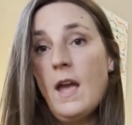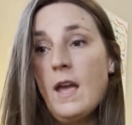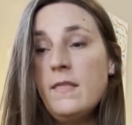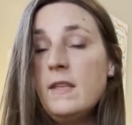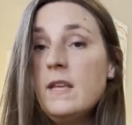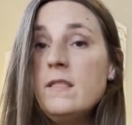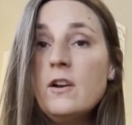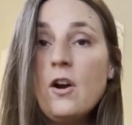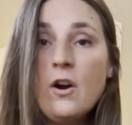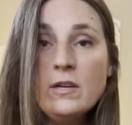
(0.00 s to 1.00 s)
and then
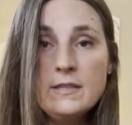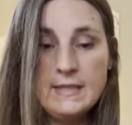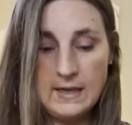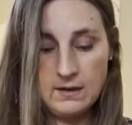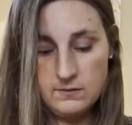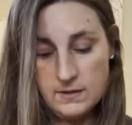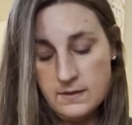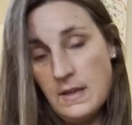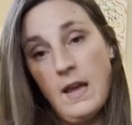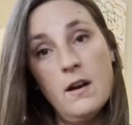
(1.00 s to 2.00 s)
there are sounds
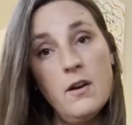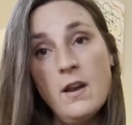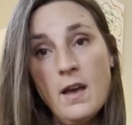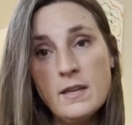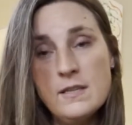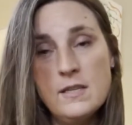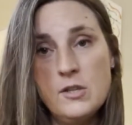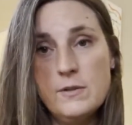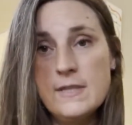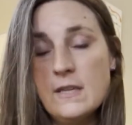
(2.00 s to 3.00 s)
that are not
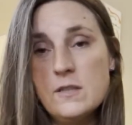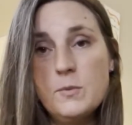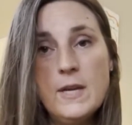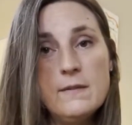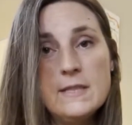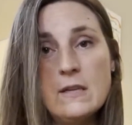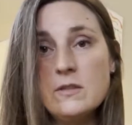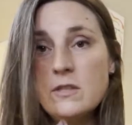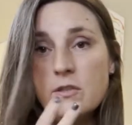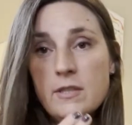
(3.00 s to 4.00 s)
continuous sounds. We have
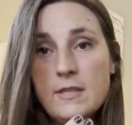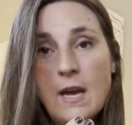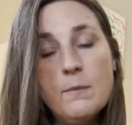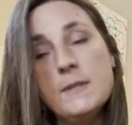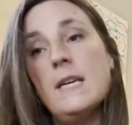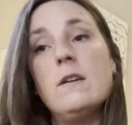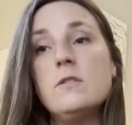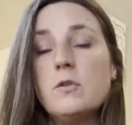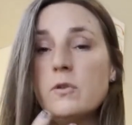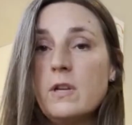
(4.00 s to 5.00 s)
sounds that are stop
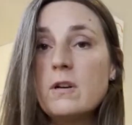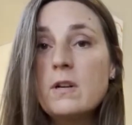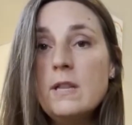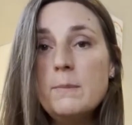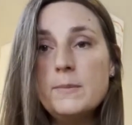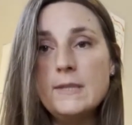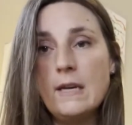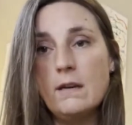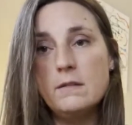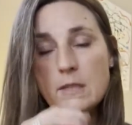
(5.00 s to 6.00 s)
sounds or that are clip
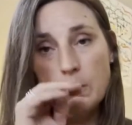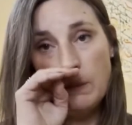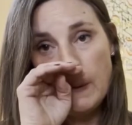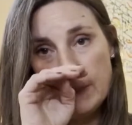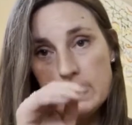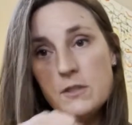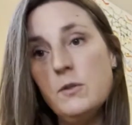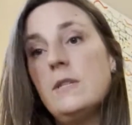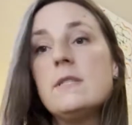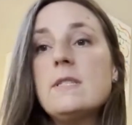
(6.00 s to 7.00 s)
sounds, and we want the
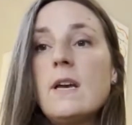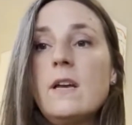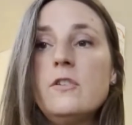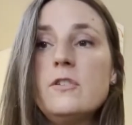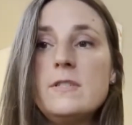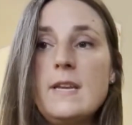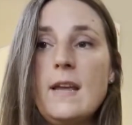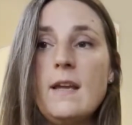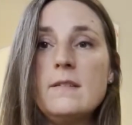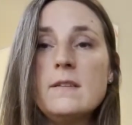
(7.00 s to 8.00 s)
students to
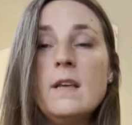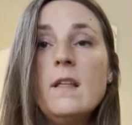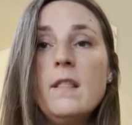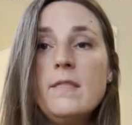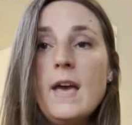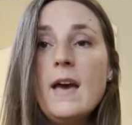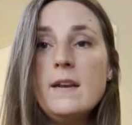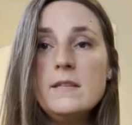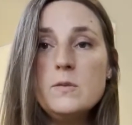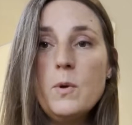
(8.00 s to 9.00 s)
understand
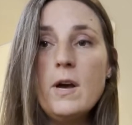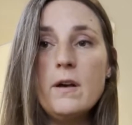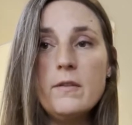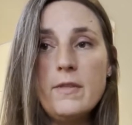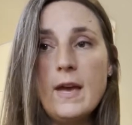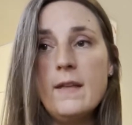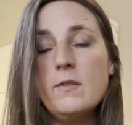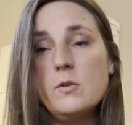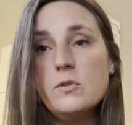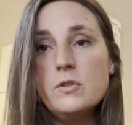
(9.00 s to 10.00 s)
that as well,
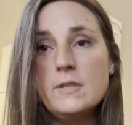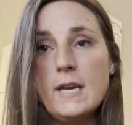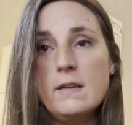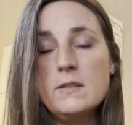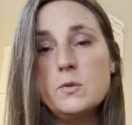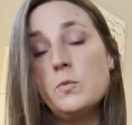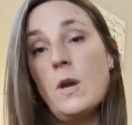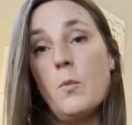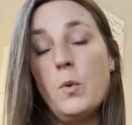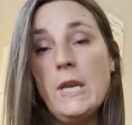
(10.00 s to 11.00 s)
that those are sounds
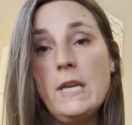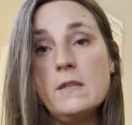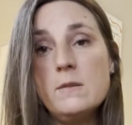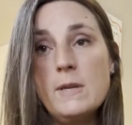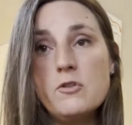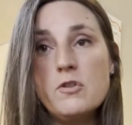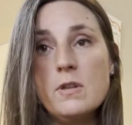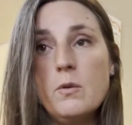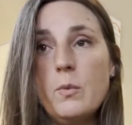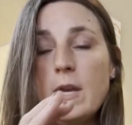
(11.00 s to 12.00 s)
that we need to make sure
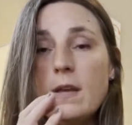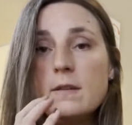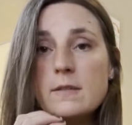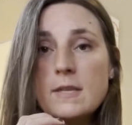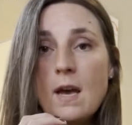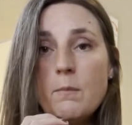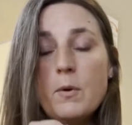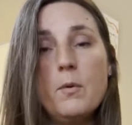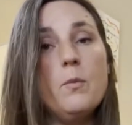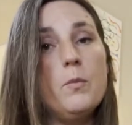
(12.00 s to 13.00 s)
that we stop
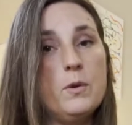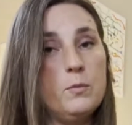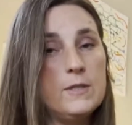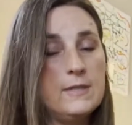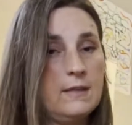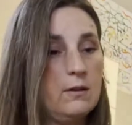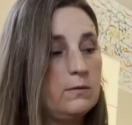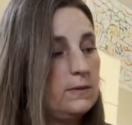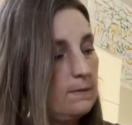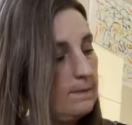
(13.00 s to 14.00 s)
when we see
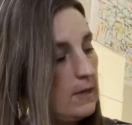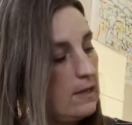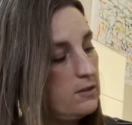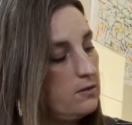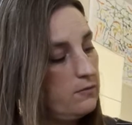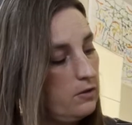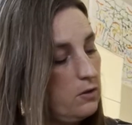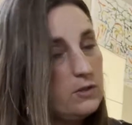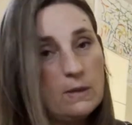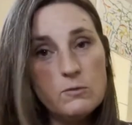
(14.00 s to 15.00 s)
those. And so for
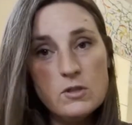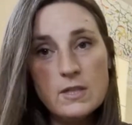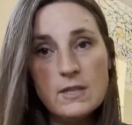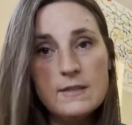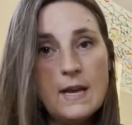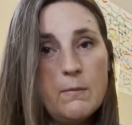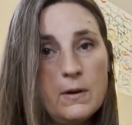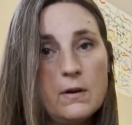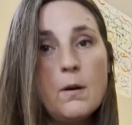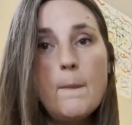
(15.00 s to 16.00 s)
those, I'm just going to tap
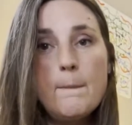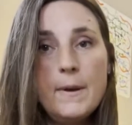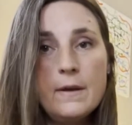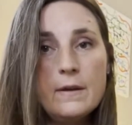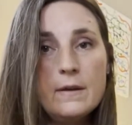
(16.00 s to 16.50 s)
under. P,